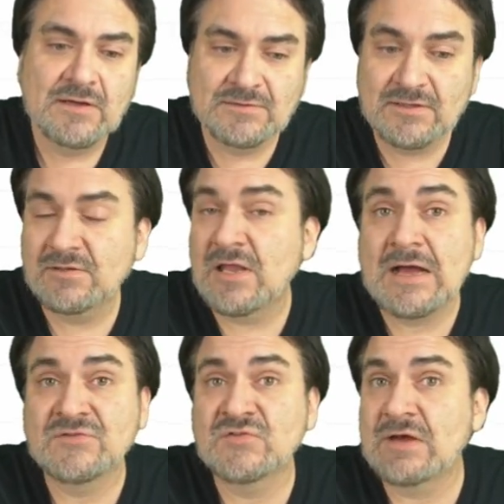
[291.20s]
And then
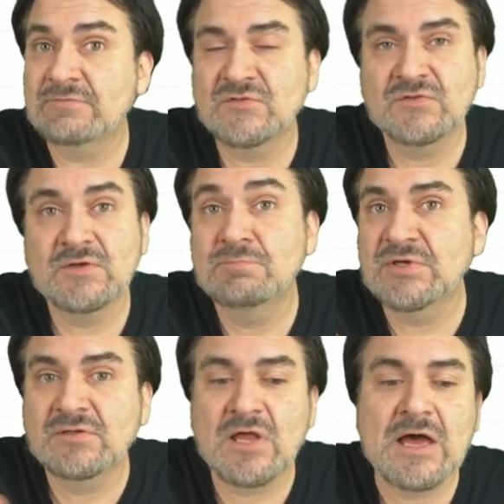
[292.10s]
lots, obviously. A
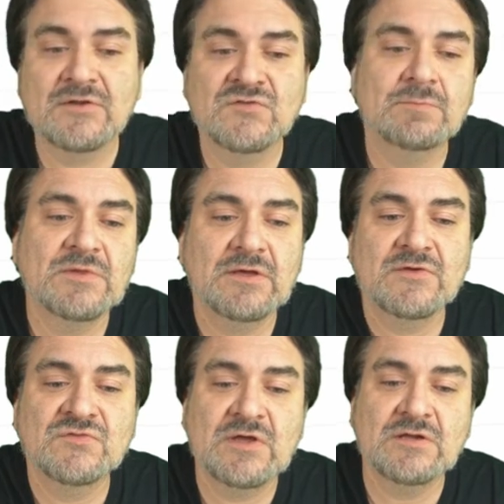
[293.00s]
big lot of something,
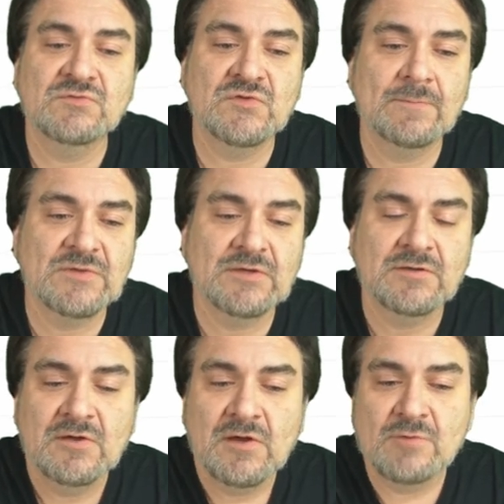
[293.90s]
a set of something,
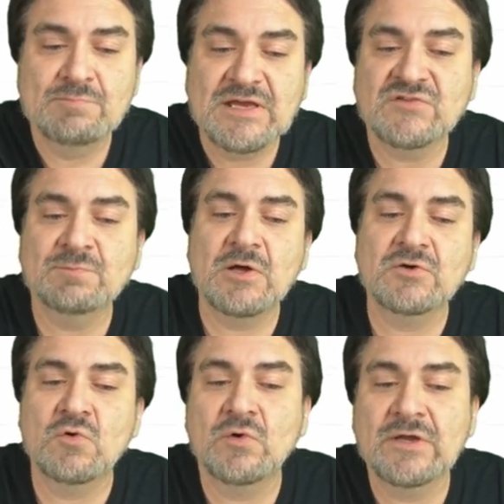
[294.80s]
a baseball
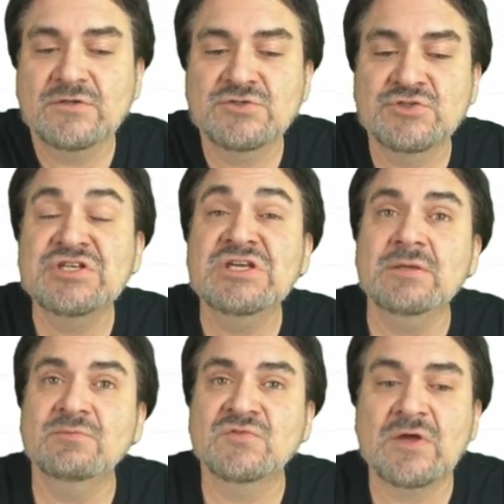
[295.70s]
coin, a
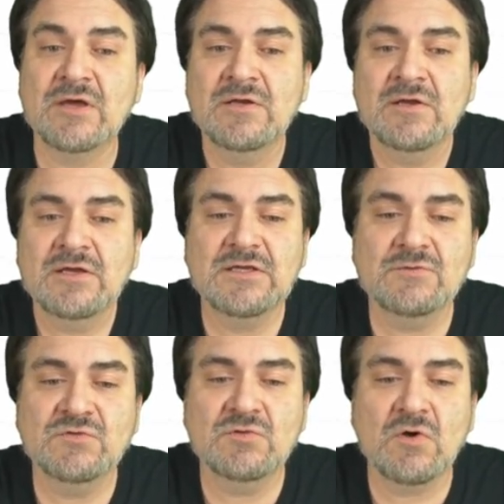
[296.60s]
team set. It
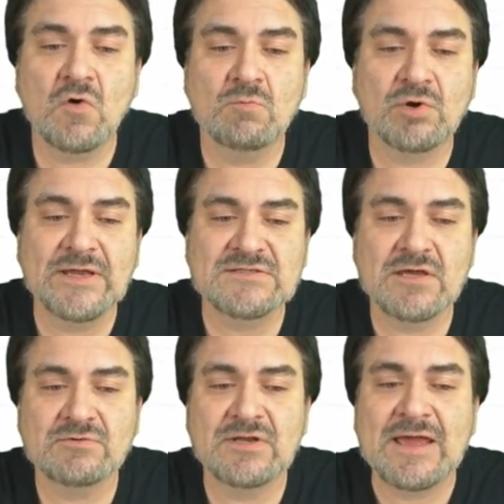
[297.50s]
gives you the whole
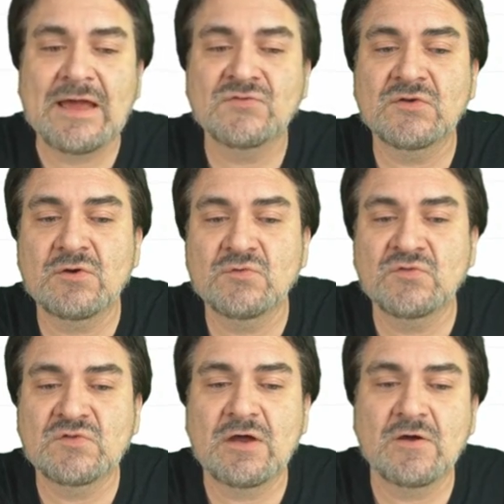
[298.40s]
breakdown. And as it
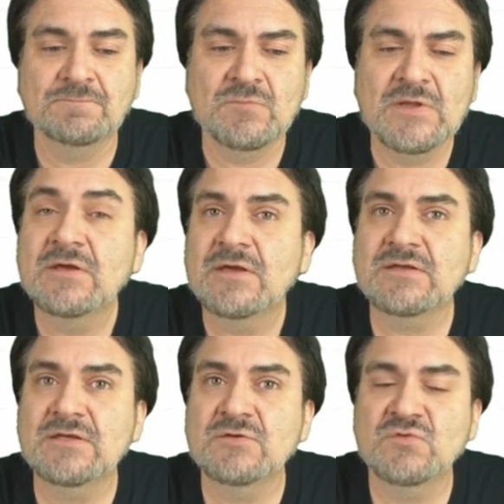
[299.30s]
goes down,
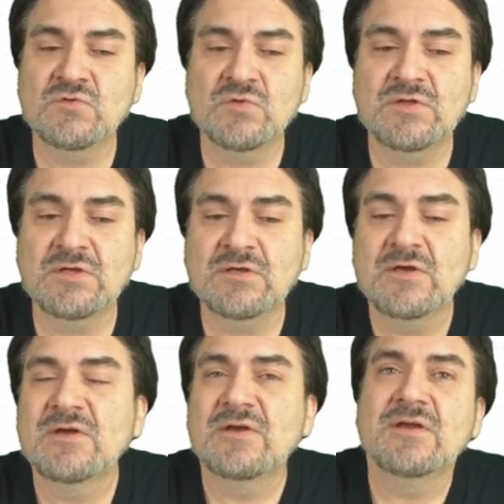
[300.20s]
it gives you the
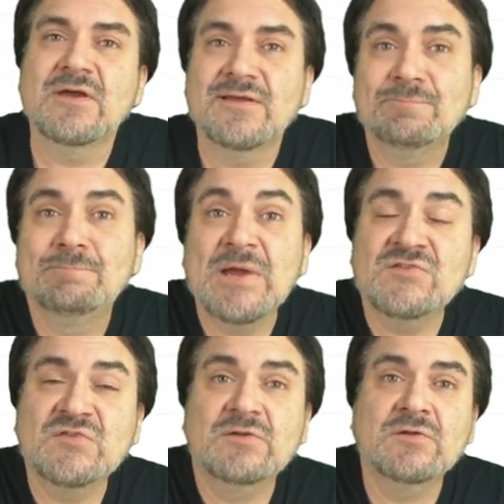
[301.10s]

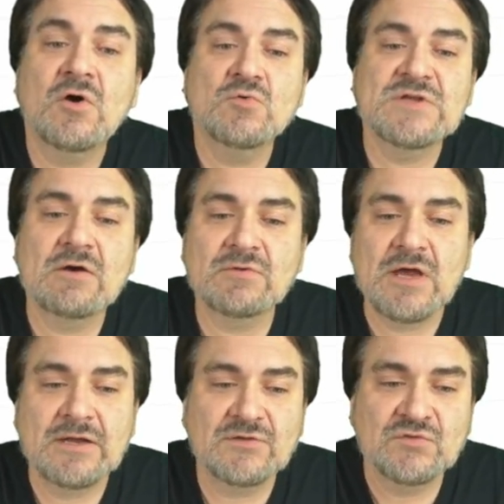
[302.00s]
basic lowdown
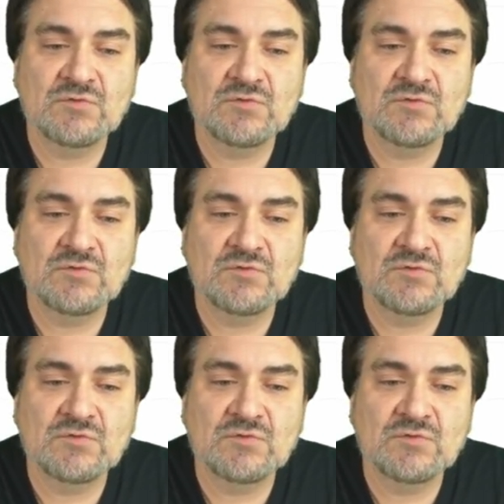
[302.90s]
on it.